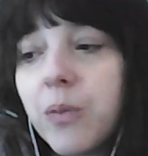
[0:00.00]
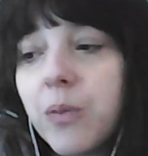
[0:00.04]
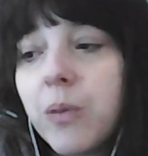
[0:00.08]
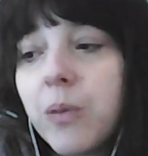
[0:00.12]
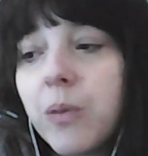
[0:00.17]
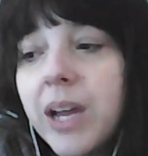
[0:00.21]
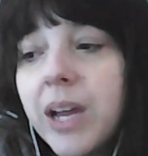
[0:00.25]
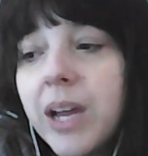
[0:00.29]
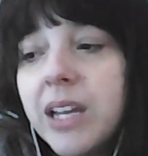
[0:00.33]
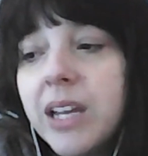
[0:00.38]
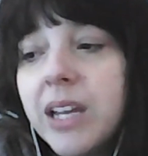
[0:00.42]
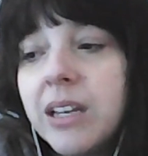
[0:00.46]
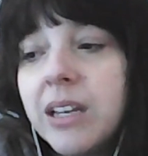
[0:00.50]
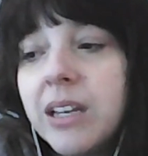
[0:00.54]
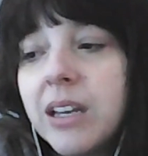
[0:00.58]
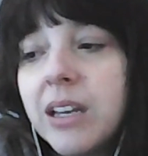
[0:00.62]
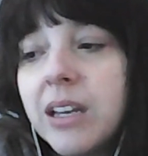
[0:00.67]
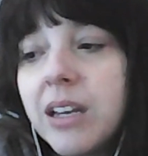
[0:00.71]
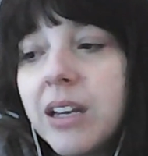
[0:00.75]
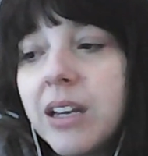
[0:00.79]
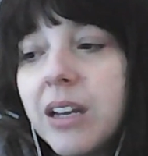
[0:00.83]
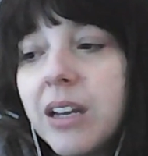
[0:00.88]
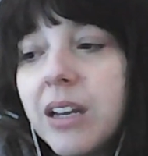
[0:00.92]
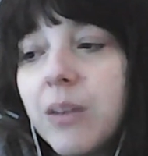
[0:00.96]

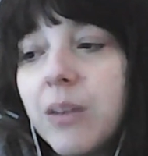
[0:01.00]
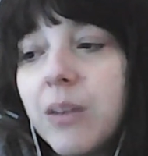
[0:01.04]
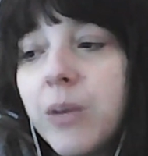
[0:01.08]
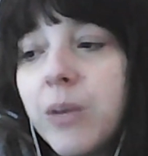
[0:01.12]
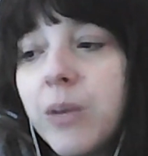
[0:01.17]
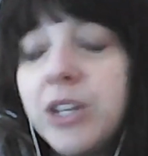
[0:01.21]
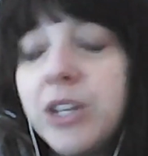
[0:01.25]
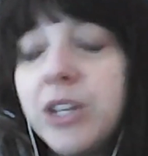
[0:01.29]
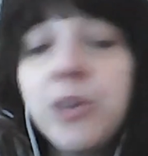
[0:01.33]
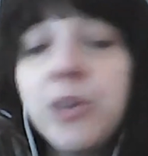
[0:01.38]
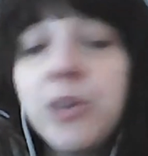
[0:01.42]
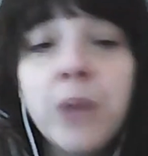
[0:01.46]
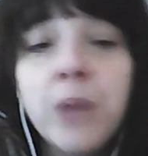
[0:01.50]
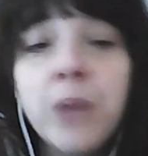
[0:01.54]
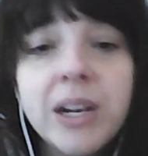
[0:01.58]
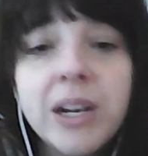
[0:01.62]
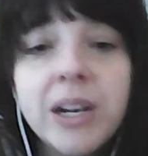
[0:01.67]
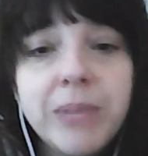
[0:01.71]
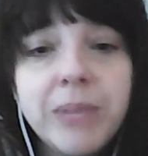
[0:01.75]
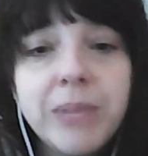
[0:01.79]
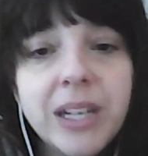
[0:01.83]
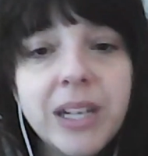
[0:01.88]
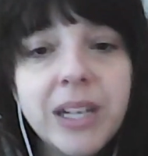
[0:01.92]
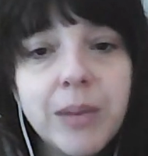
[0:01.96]
When you
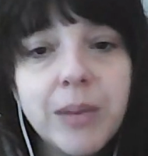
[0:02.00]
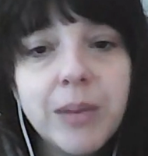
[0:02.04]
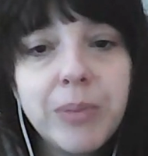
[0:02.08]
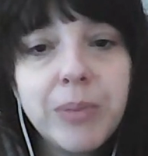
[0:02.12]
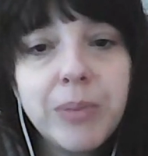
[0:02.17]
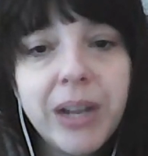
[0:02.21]
want to become